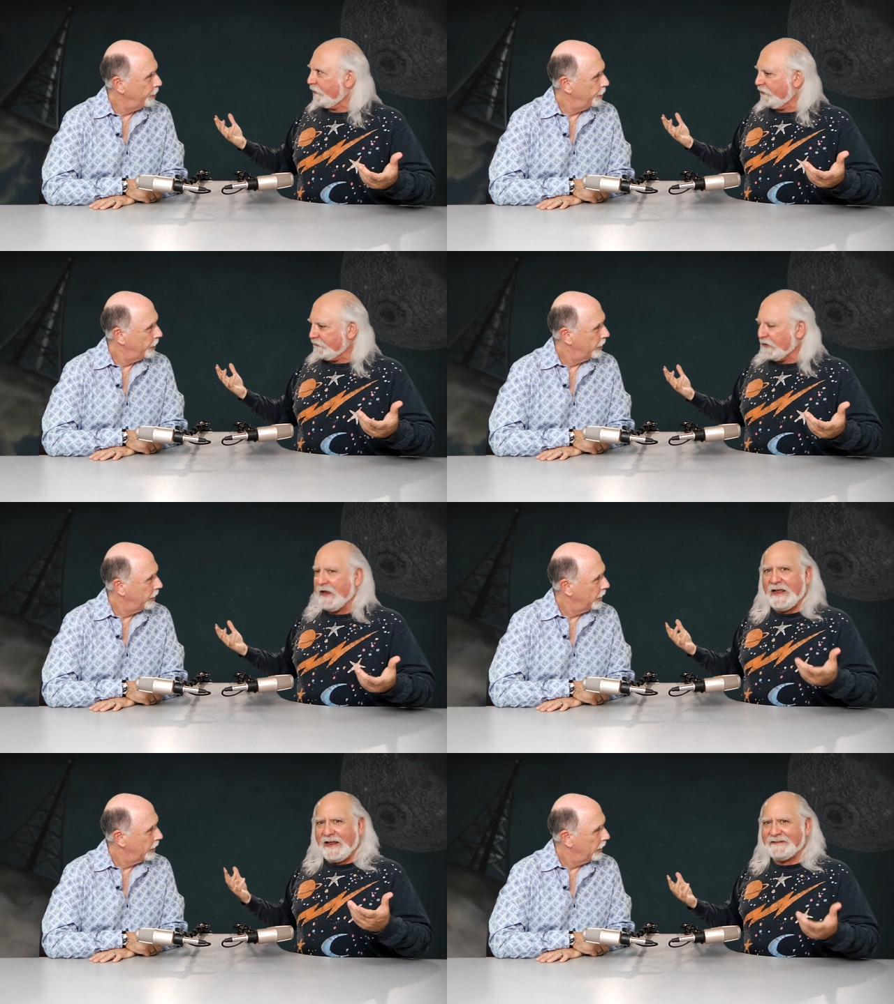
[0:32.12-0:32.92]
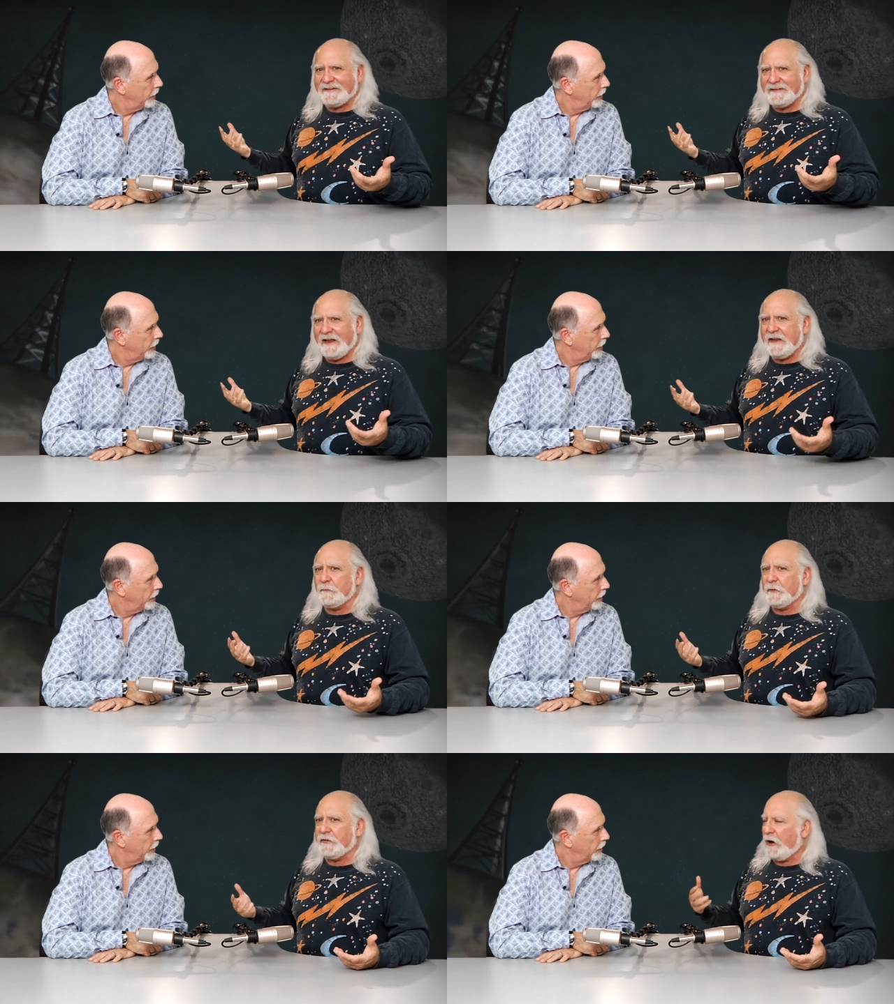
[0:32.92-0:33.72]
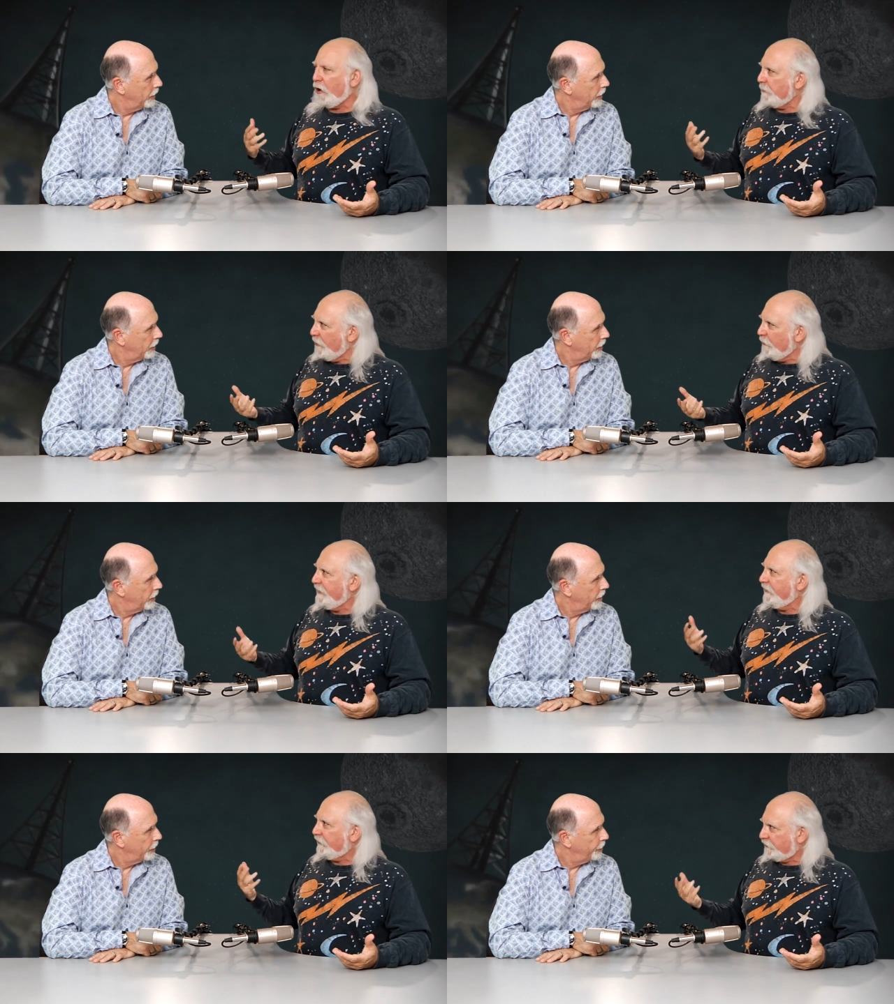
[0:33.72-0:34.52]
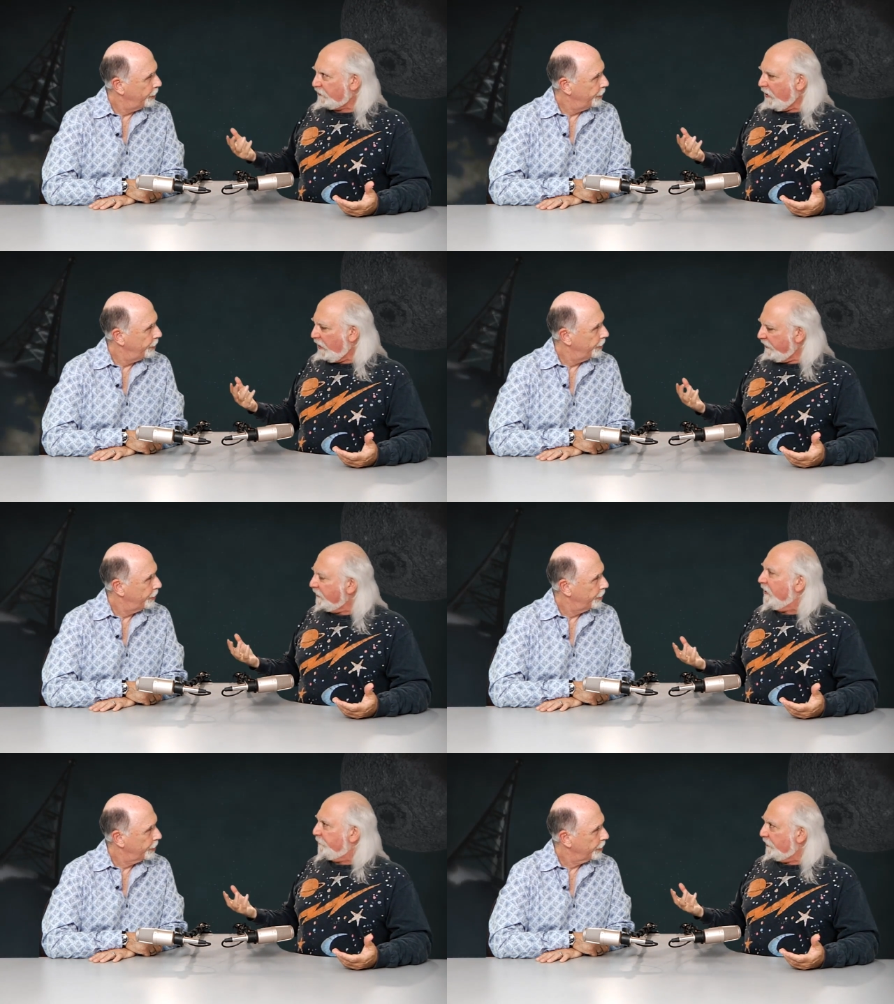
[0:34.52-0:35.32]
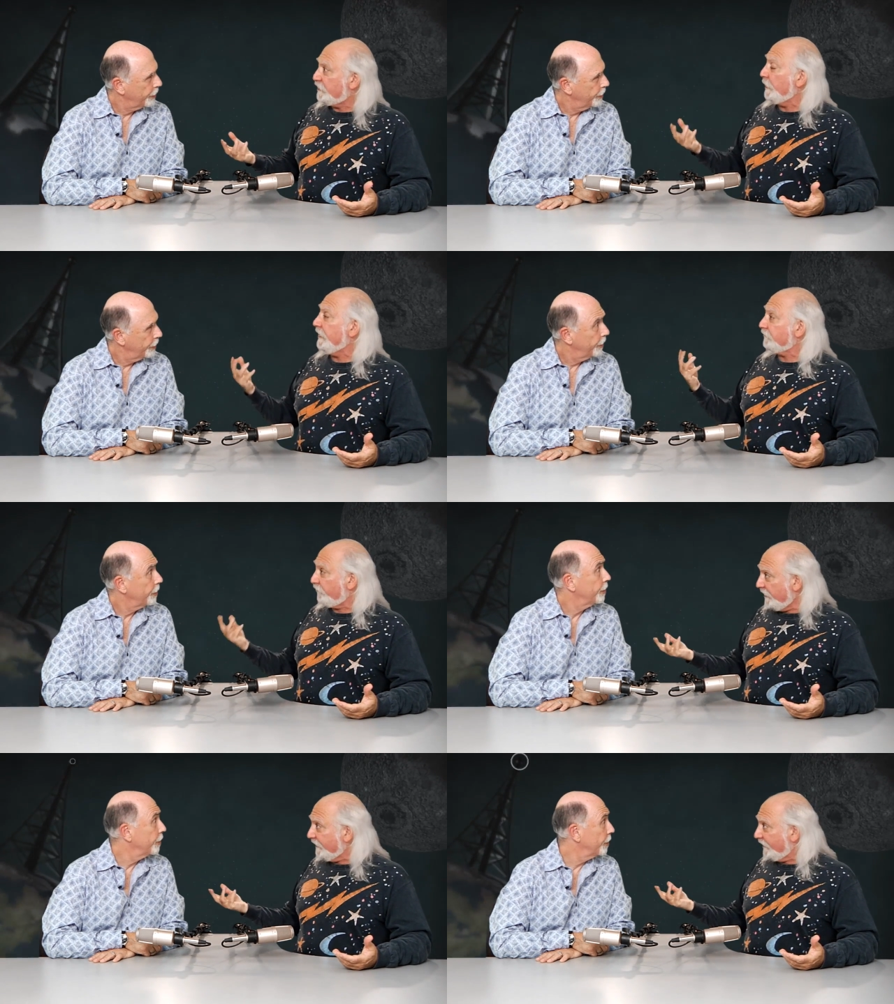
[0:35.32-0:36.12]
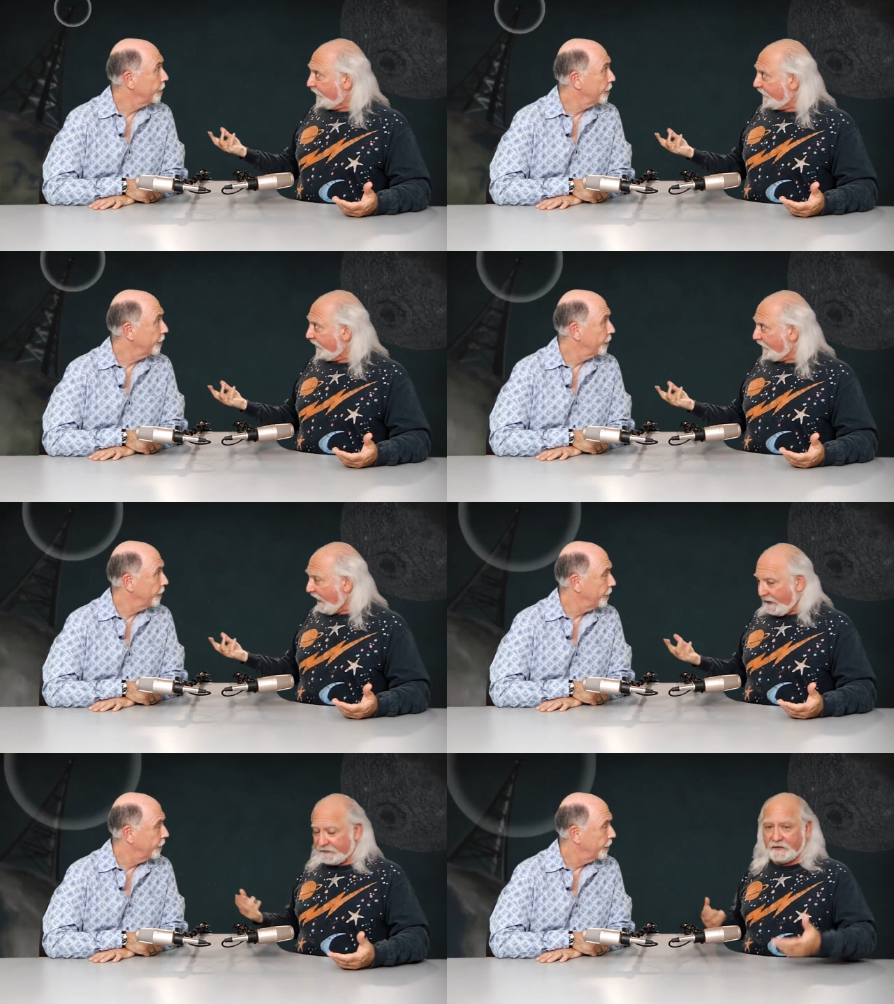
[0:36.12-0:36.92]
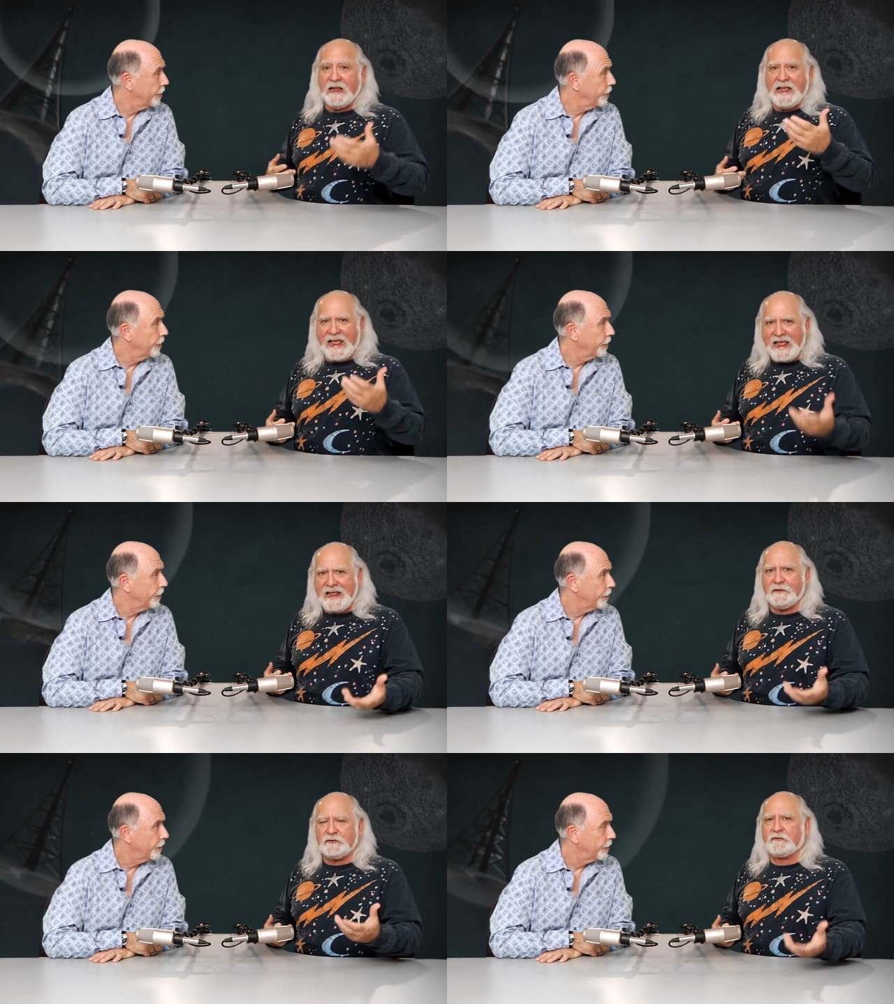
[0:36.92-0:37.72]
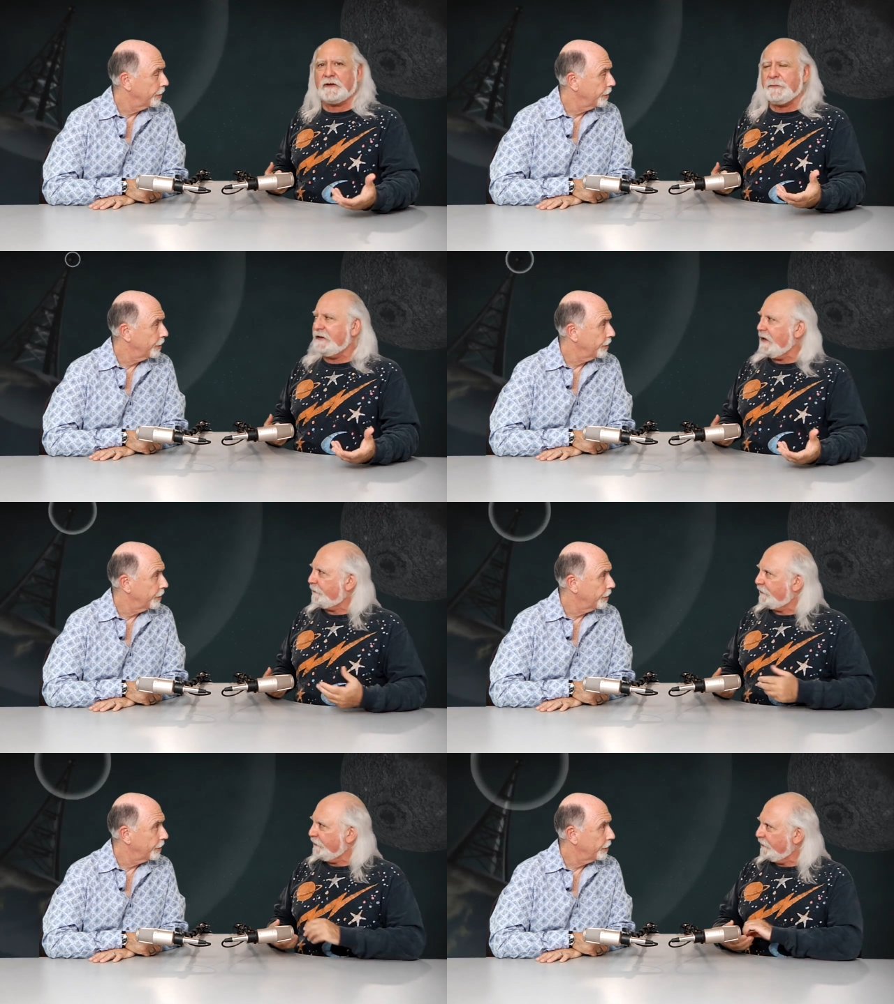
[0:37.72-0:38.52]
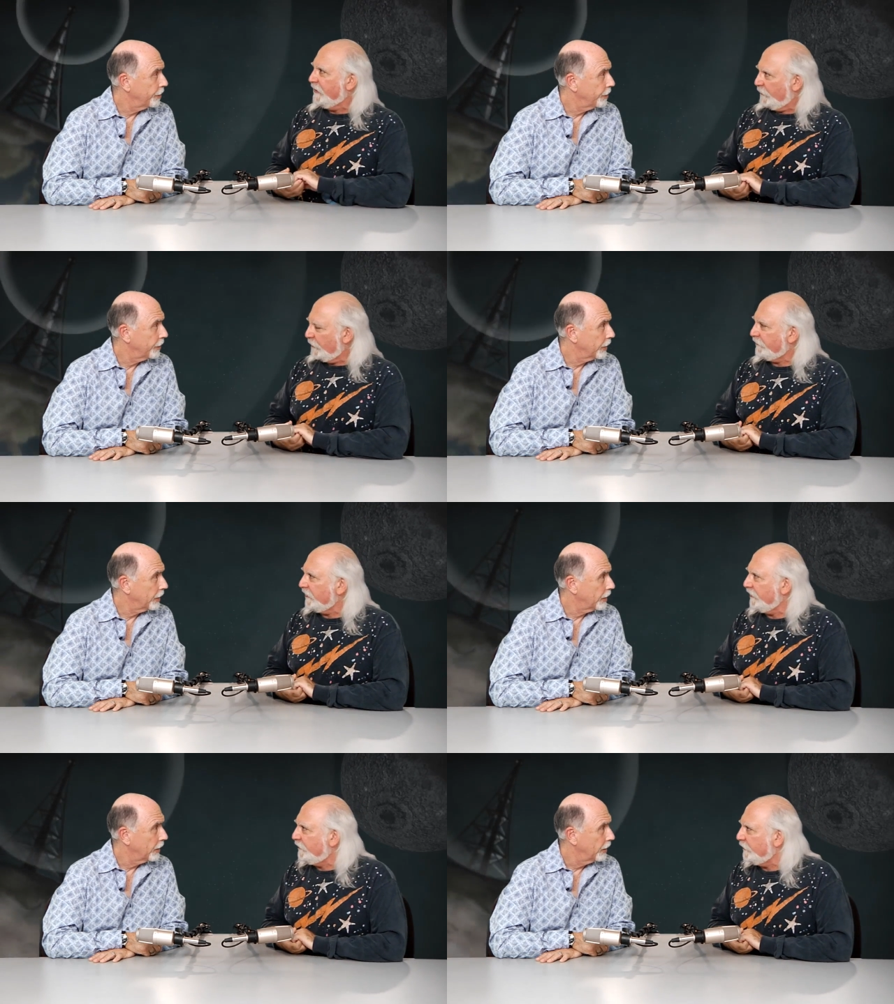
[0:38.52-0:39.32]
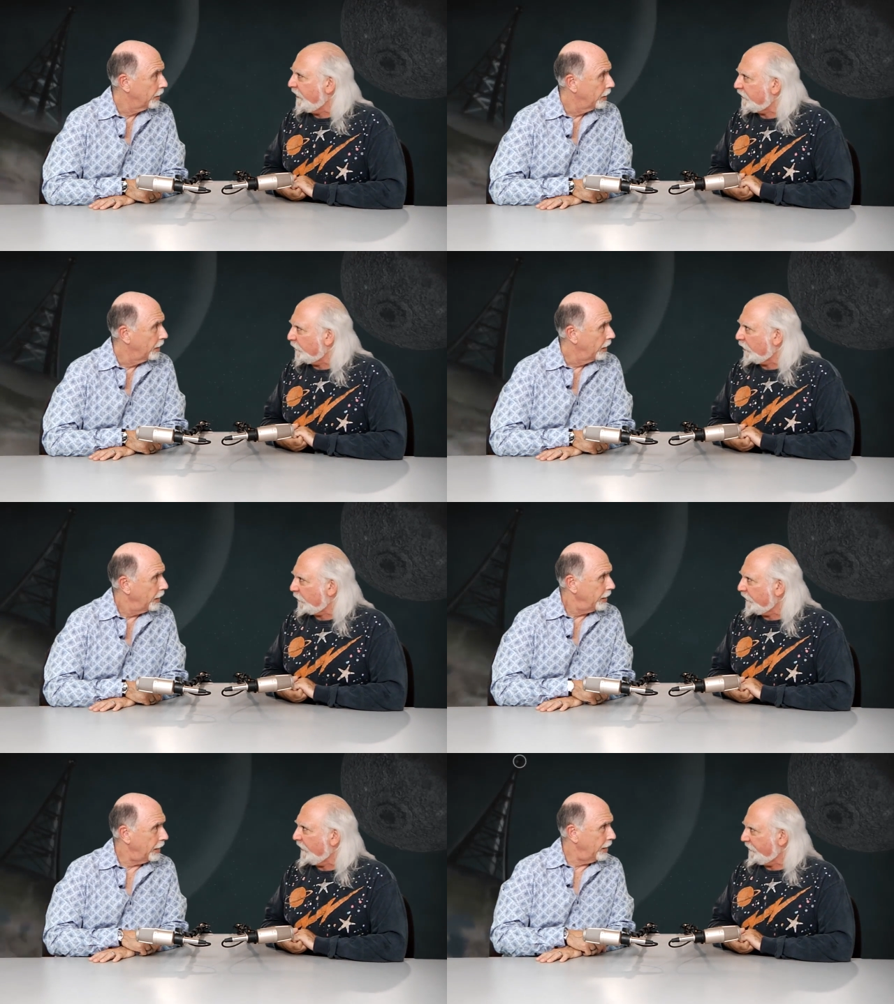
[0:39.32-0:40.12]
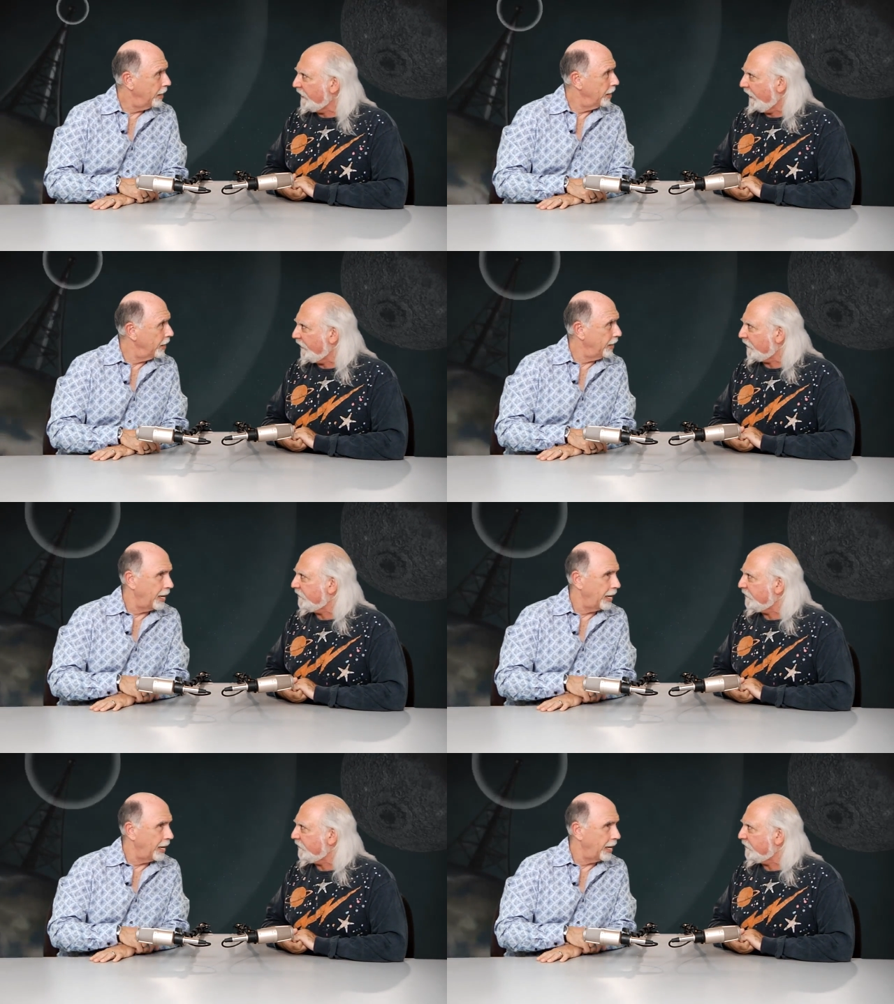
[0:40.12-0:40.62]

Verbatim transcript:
Speaker 1: worlds, and today with a harmonious trine between realistic Saturn and dreamy Neptune, we really do get to work with them together.